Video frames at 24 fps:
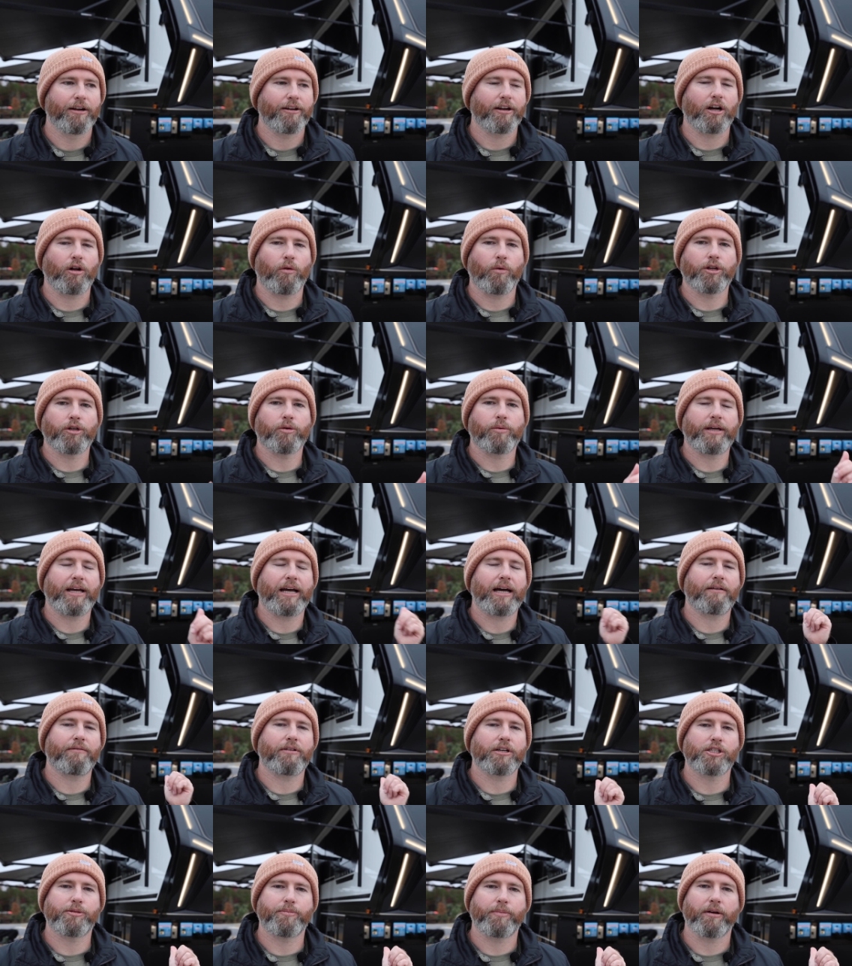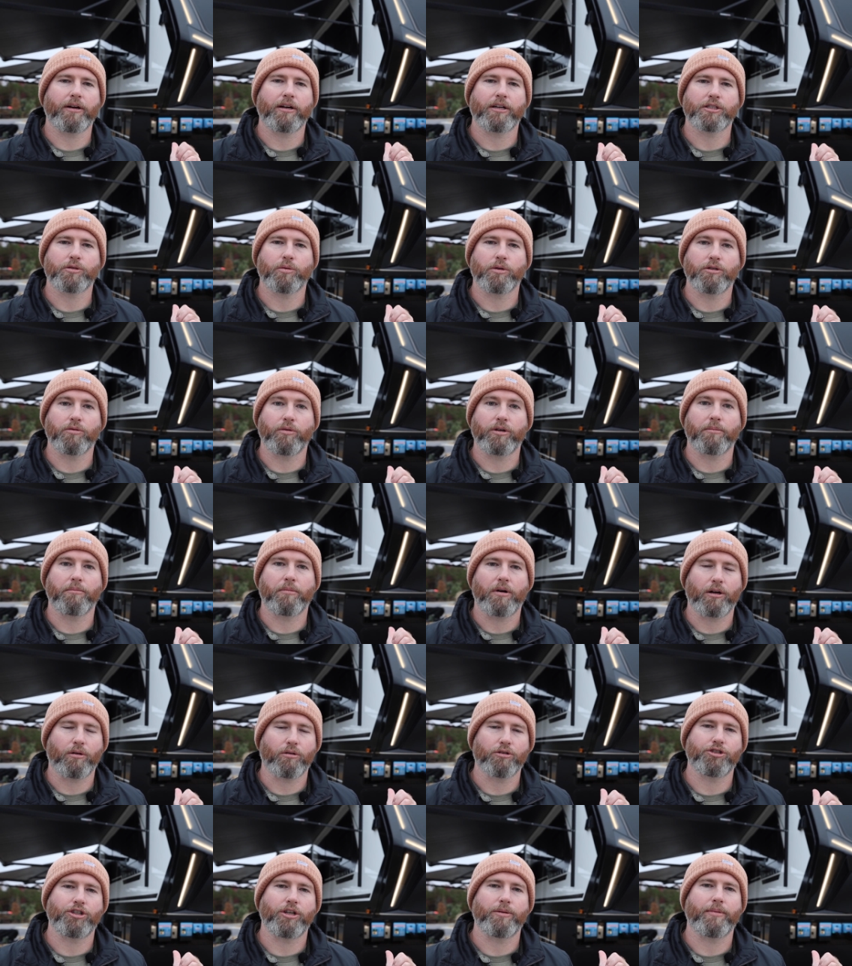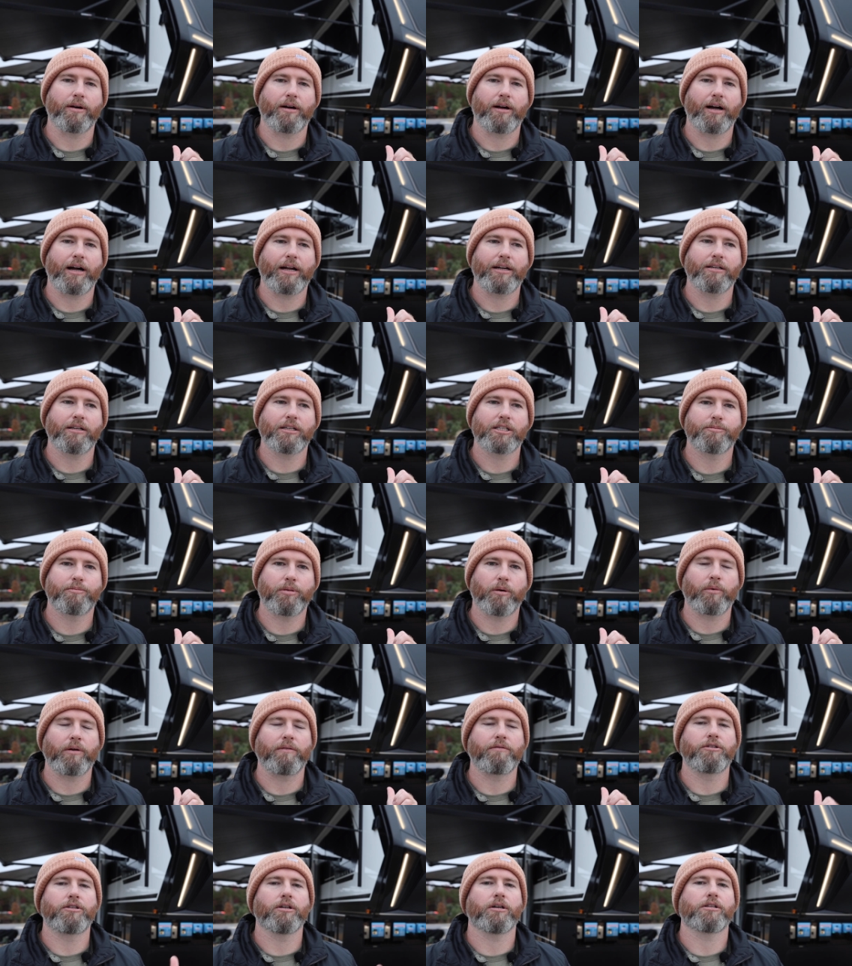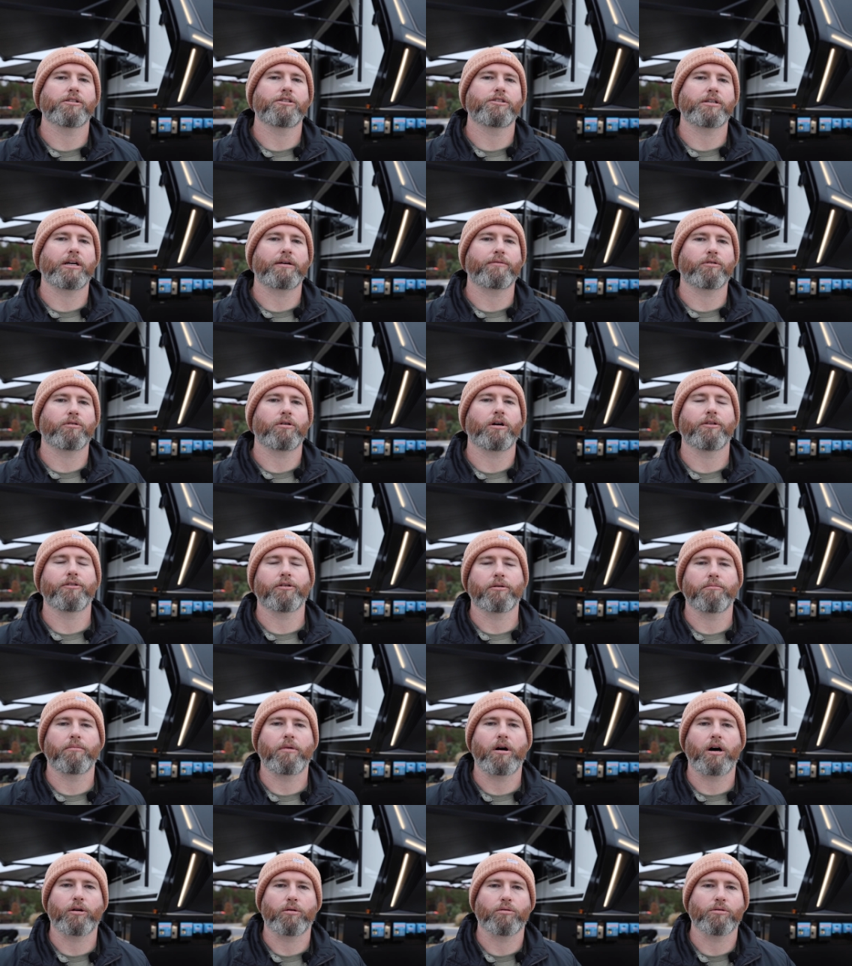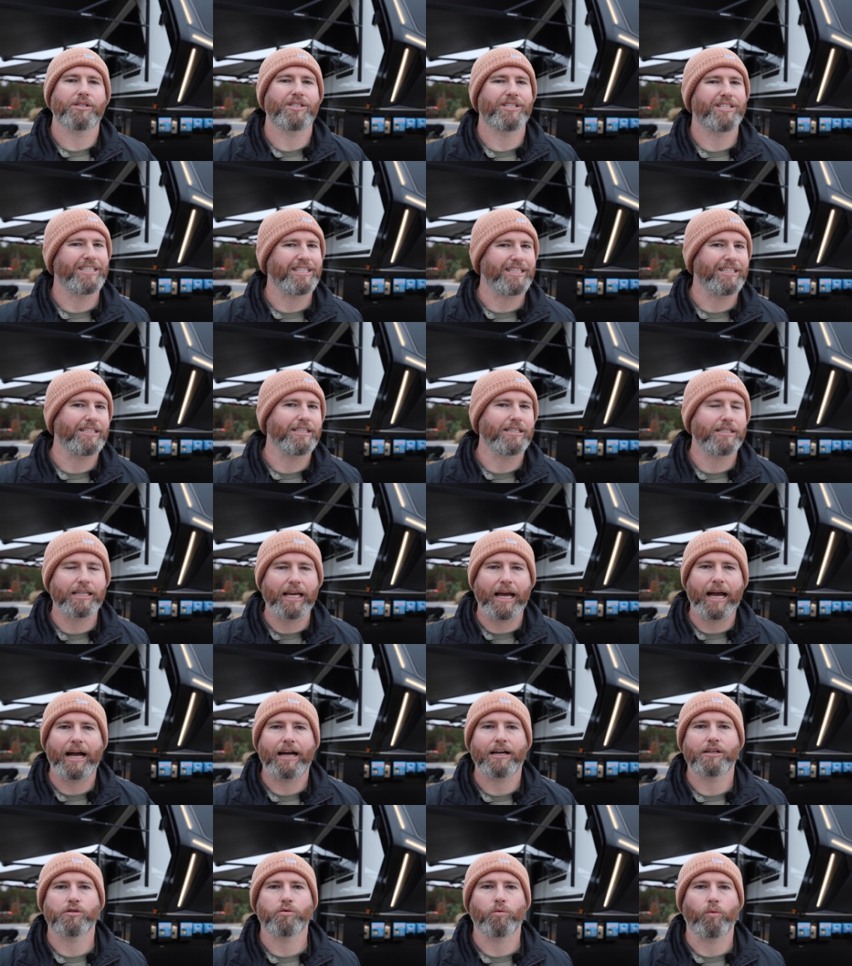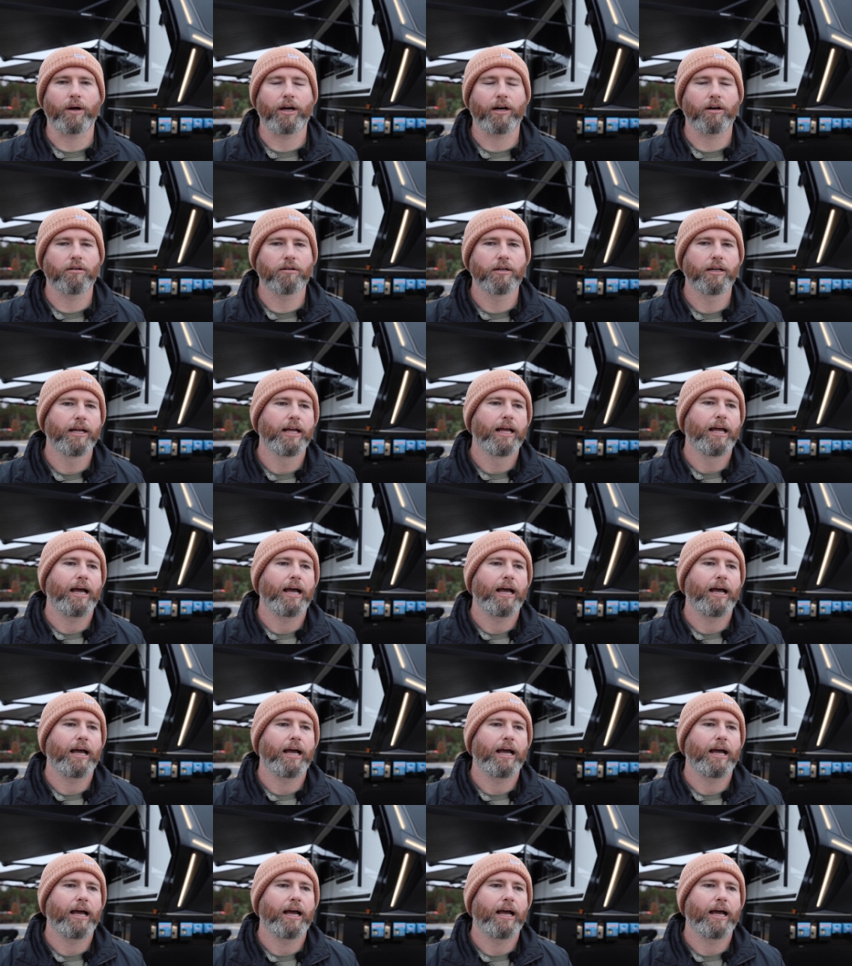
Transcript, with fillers: Not only do we have experience with doing a Model G behind us, but we've done several other Model Zs as well.